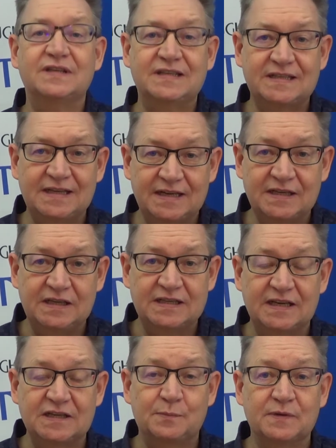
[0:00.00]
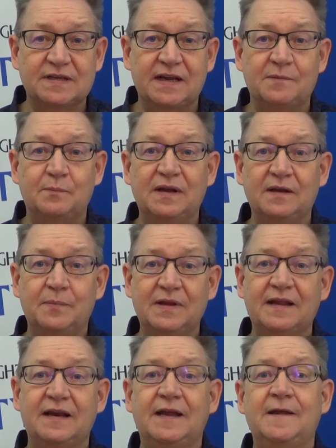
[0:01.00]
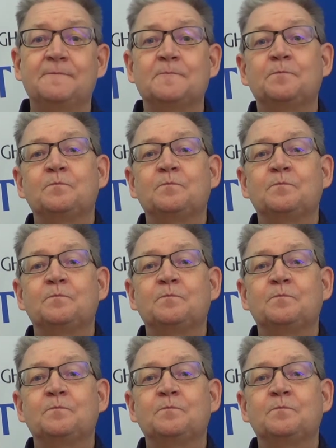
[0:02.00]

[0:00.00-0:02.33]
66% billability